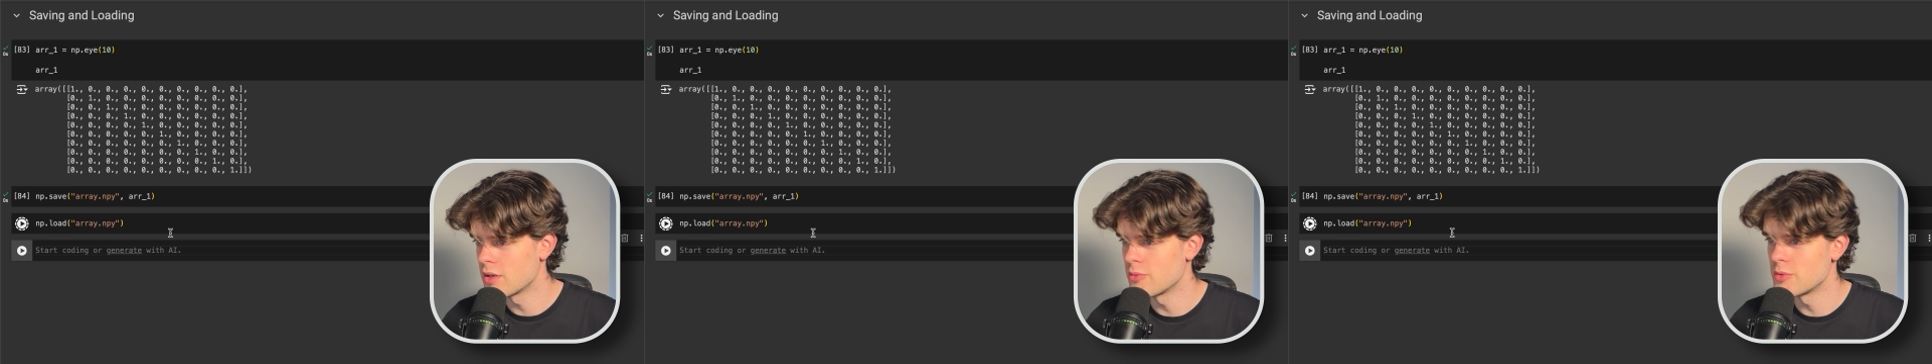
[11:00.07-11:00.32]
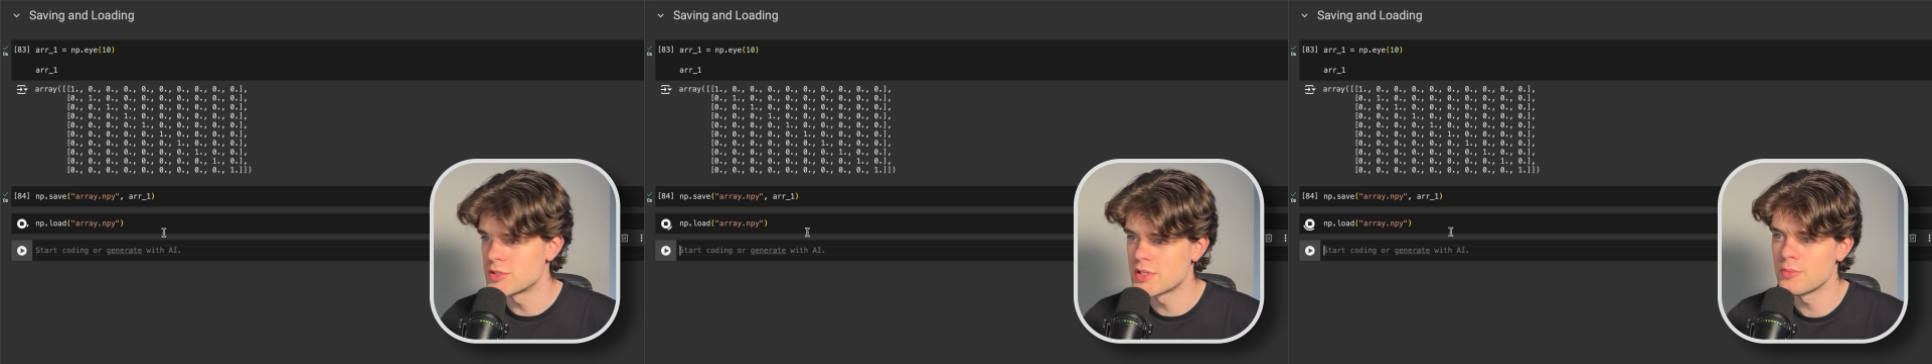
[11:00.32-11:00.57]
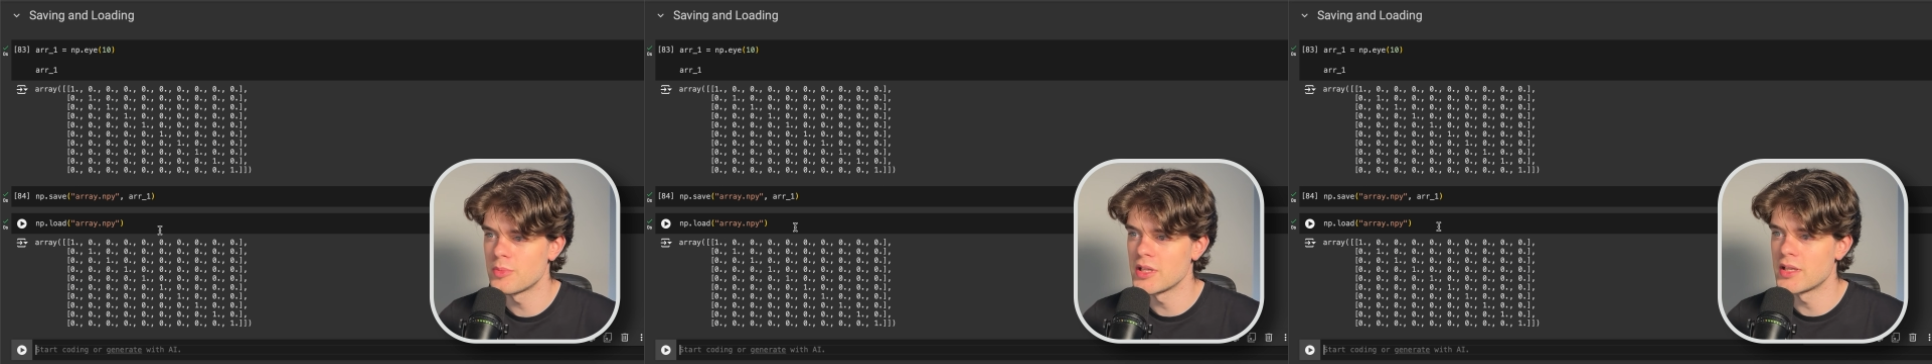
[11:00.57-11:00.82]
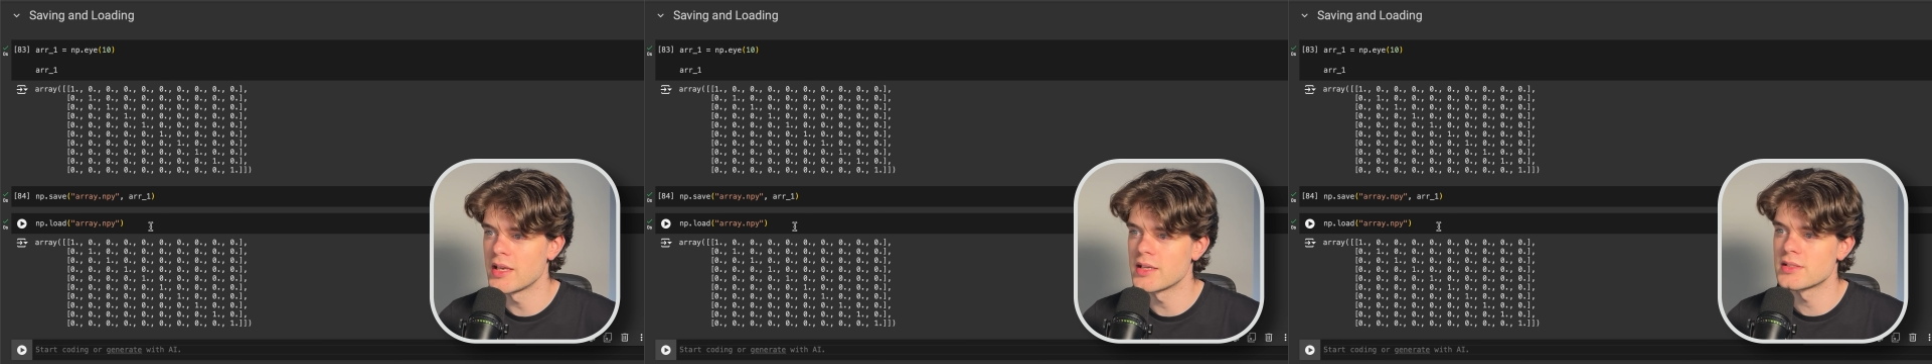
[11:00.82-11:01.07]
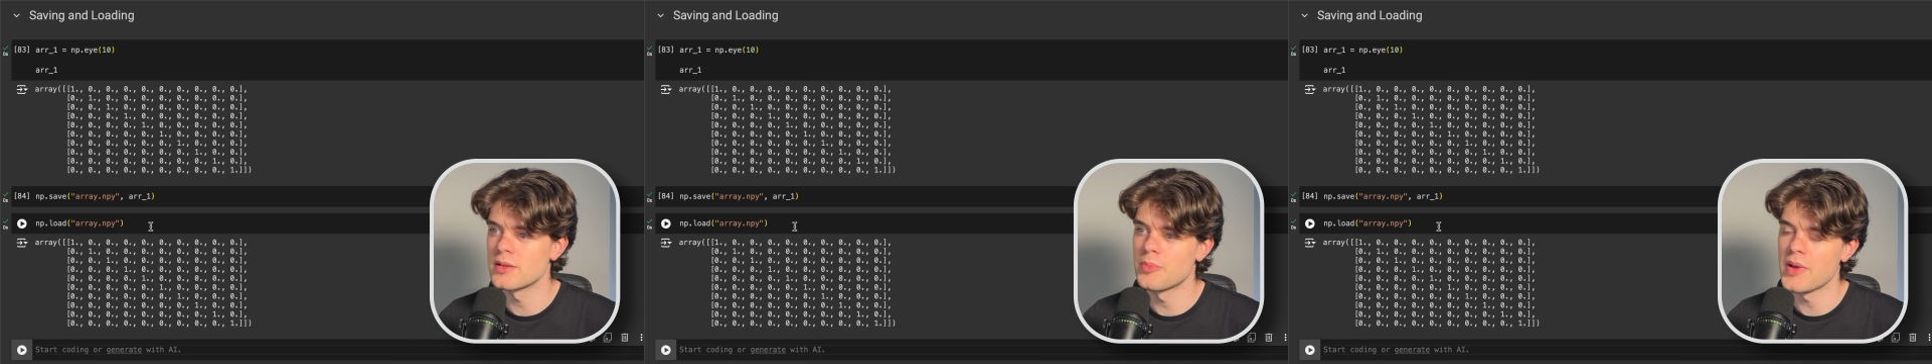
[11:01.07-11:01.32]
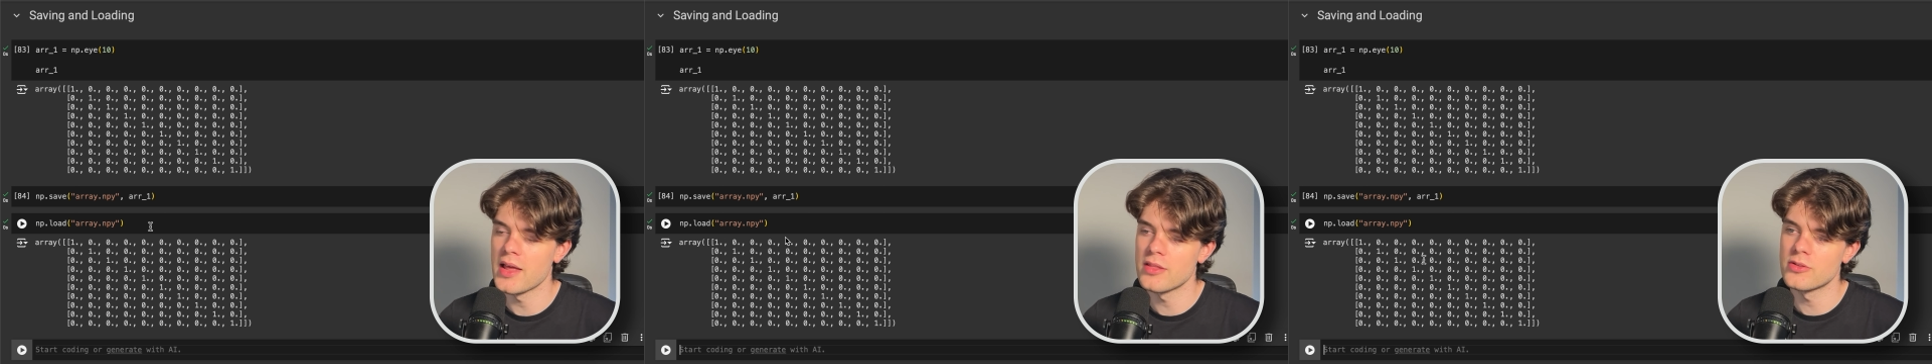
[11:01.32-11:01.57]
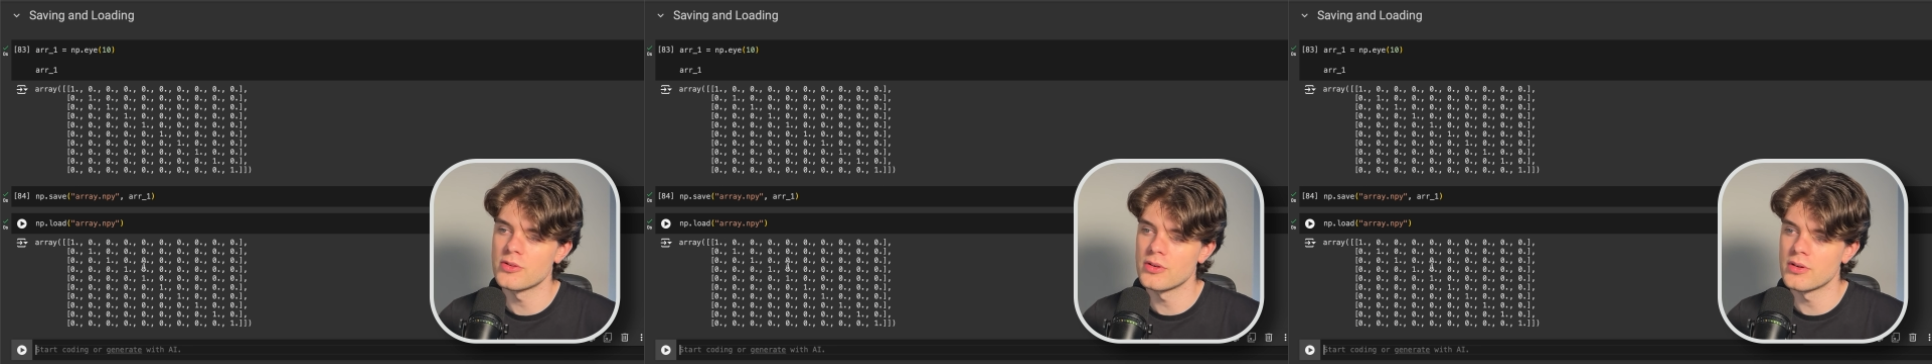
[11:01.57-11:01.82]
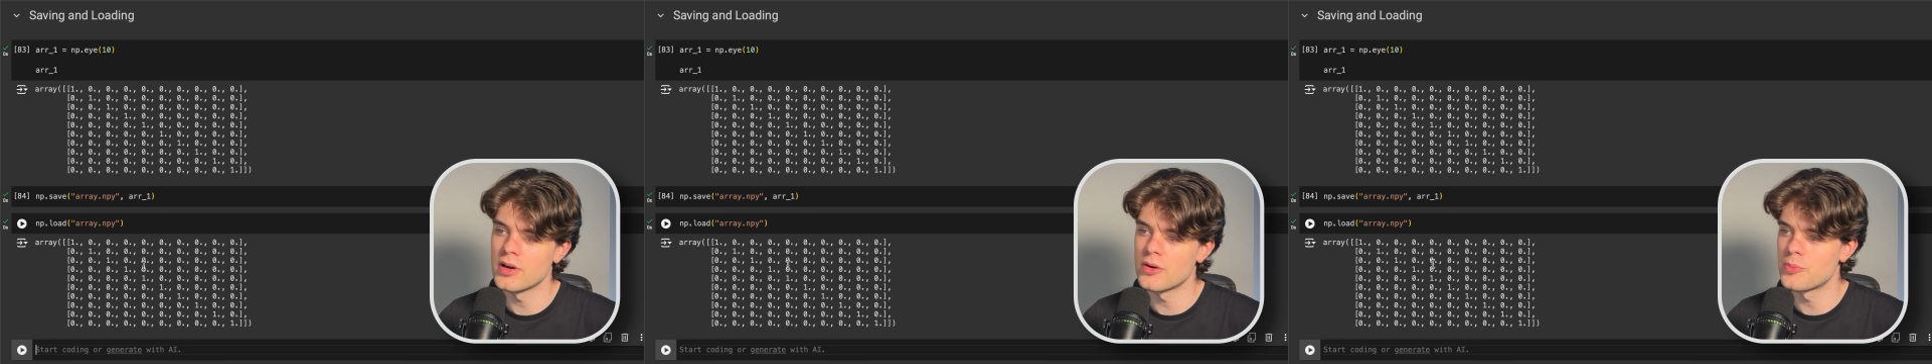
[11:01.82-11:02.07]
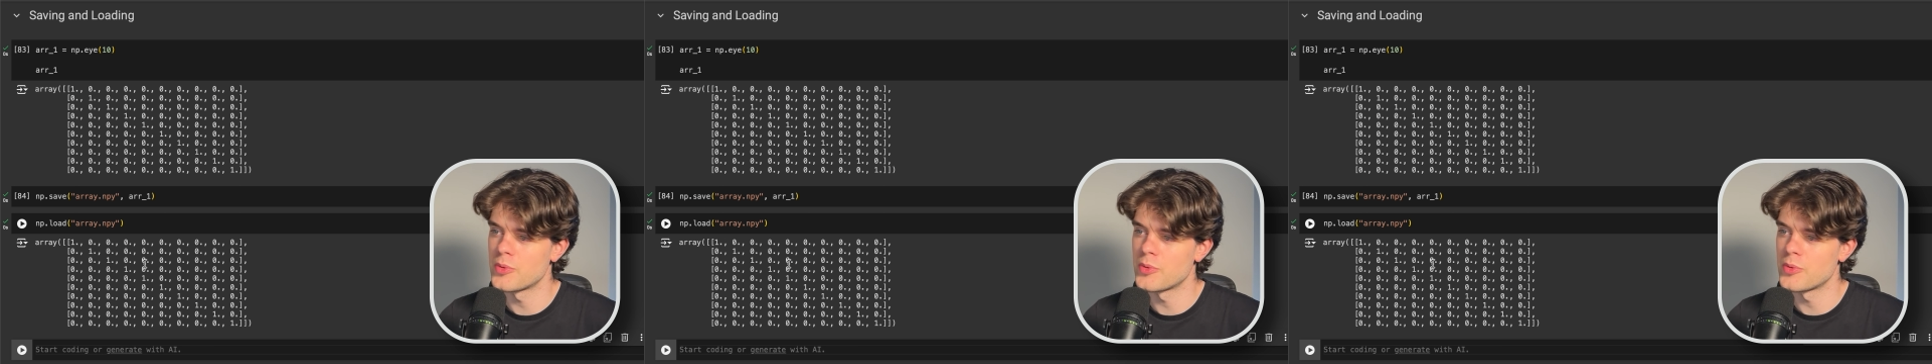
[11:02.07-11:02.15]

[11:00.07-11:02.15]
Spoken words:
which simply takes a path to our